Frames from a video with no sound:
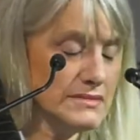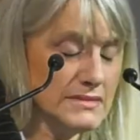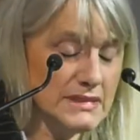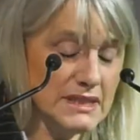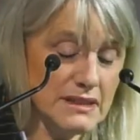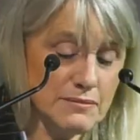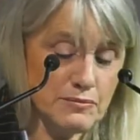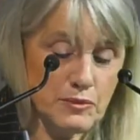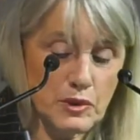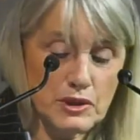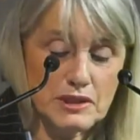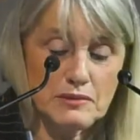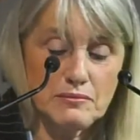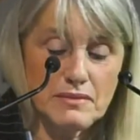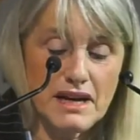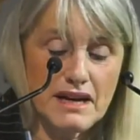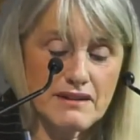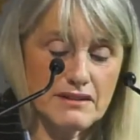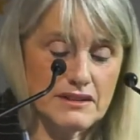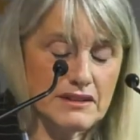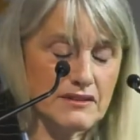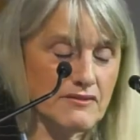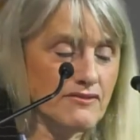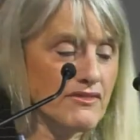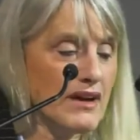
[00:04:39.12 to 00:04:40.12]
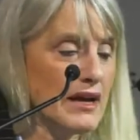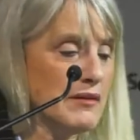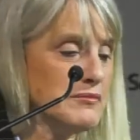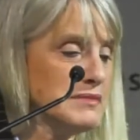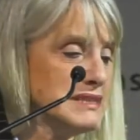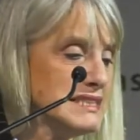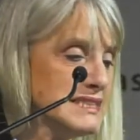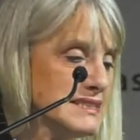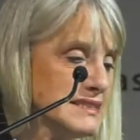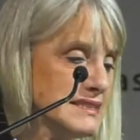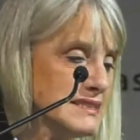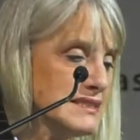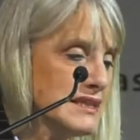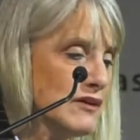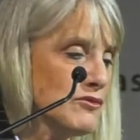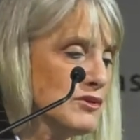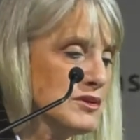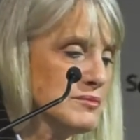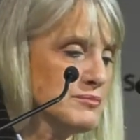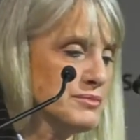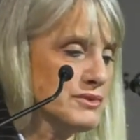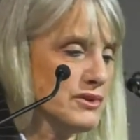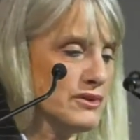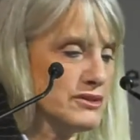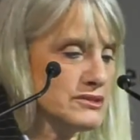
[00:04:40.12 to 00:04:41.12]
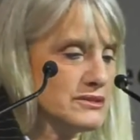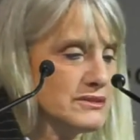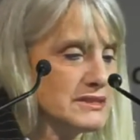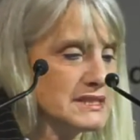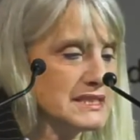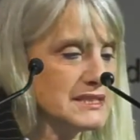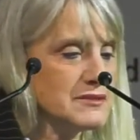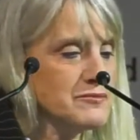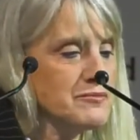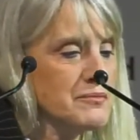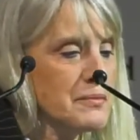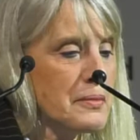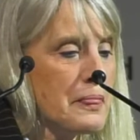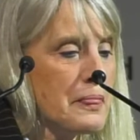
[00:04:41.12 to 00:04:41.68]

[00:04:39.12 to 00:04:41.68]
the polymeric families in our products.